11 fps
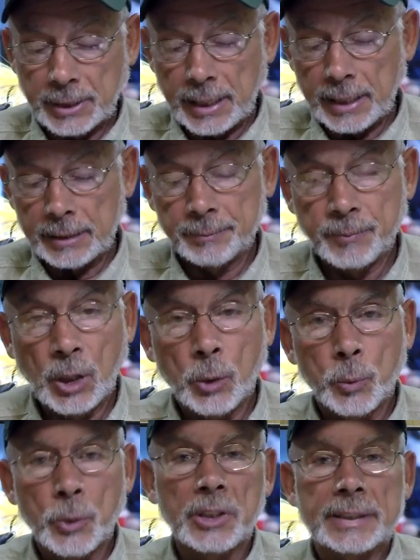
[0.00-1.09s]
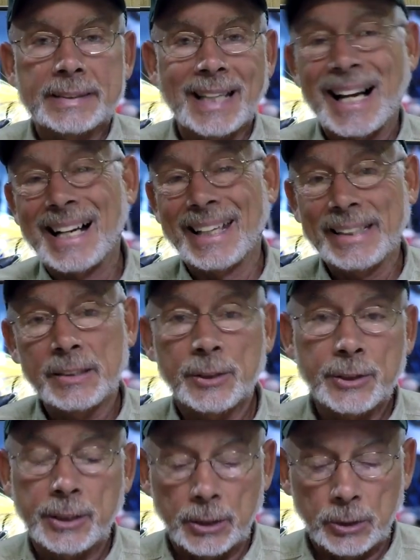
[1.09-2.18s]
no really tying
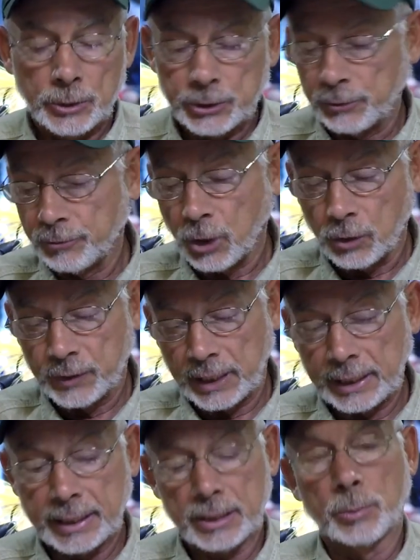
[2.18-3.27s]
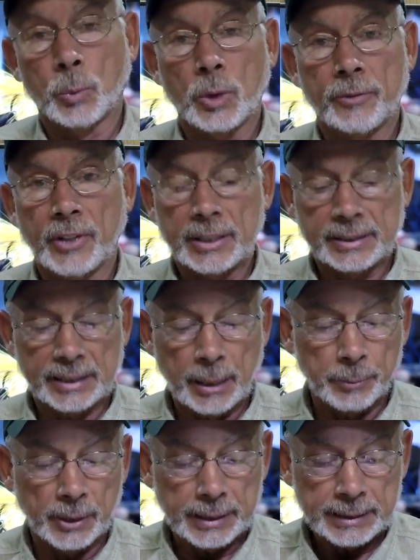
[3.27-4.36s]
skills involved in it. It's more of an
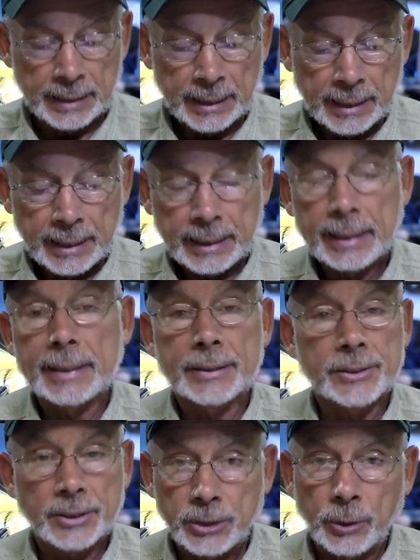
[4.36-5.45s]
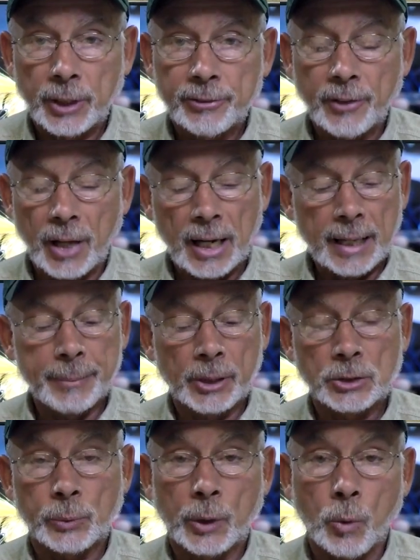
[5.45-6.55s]
assembly. It is still a fly
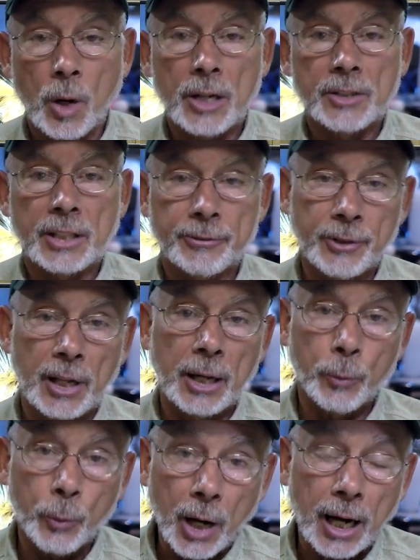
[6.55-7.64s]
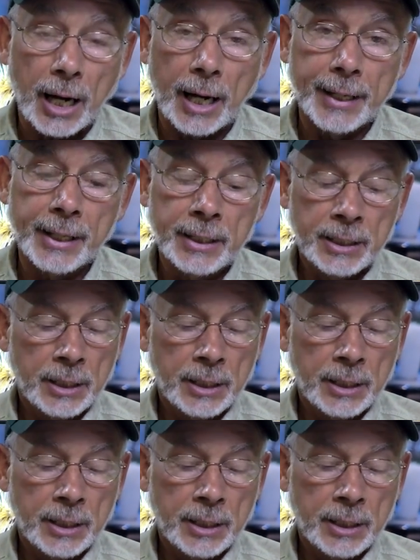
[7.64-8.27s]
because it requires a fly rod